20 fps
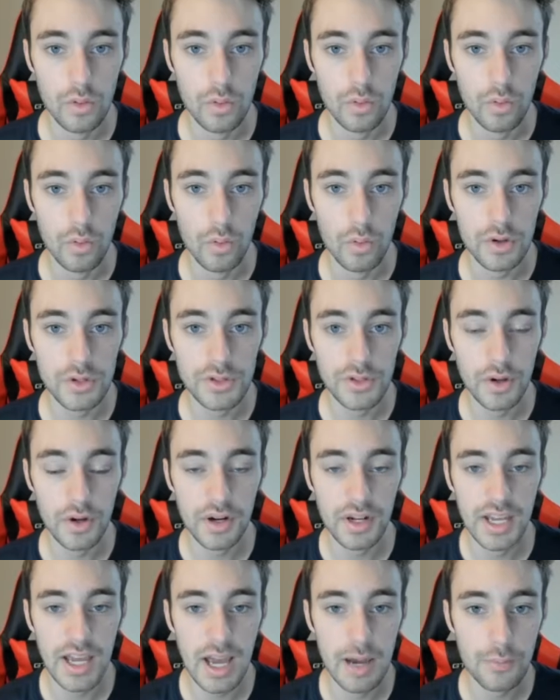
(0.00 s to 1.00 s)
What is going
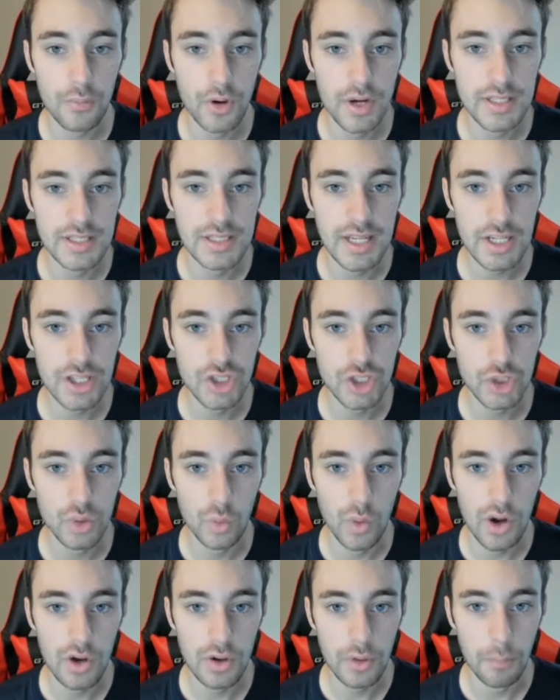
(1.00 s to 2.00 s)
on, Cowboys Nation?
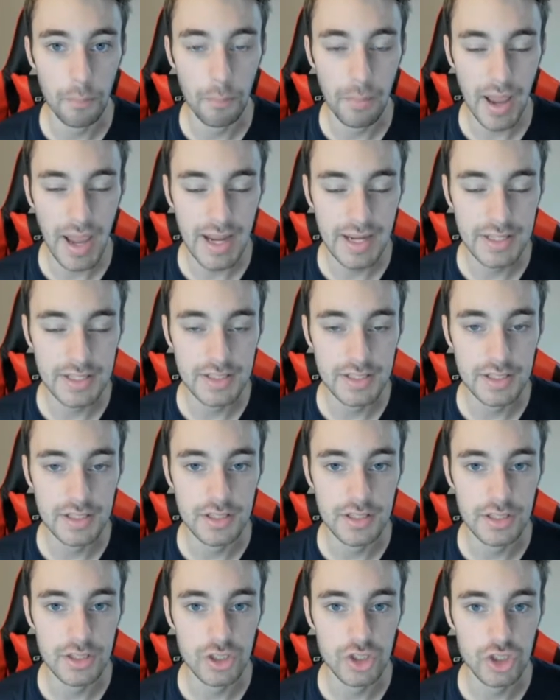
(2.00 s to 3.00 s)
Welcome back to
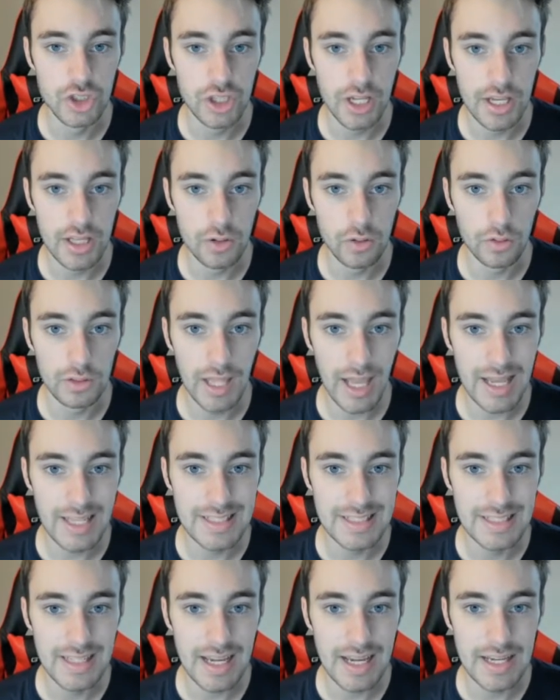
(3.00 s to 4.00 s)
the channel.
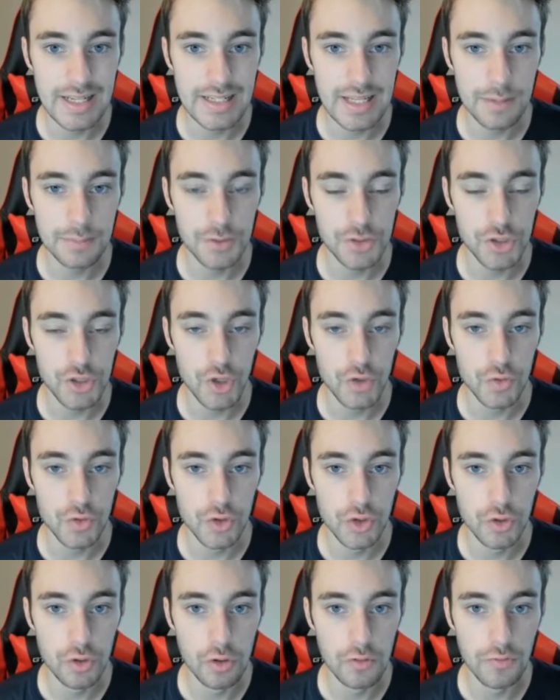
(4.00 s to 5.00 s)
Last night, episode
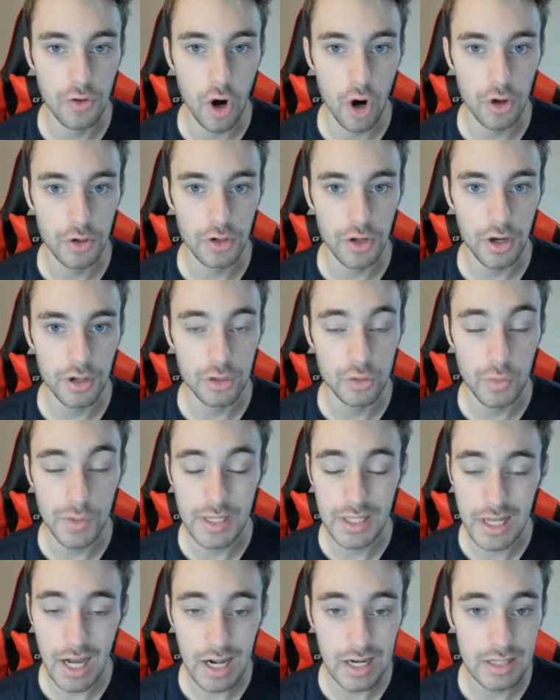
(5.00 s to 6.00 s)
2 of Hard Knocks. We
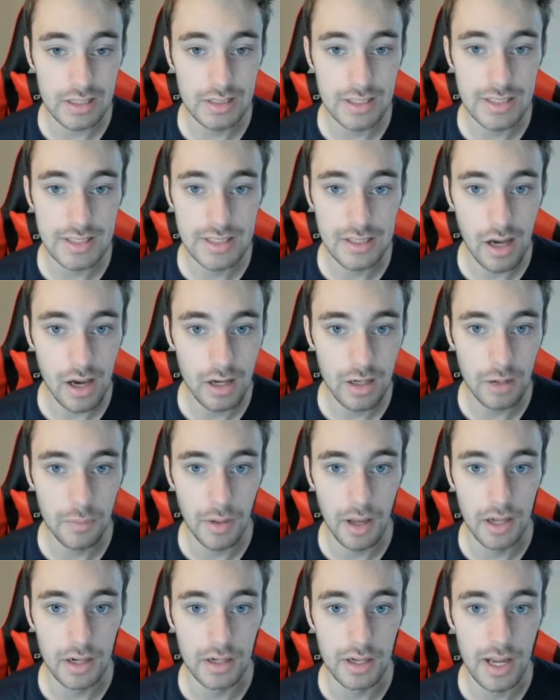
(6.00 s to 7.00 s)
got it. Let's talk
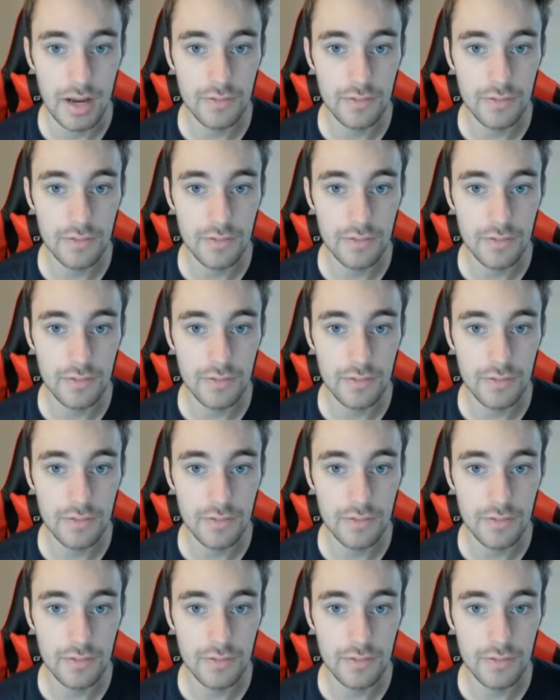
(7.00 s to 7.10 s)
about it.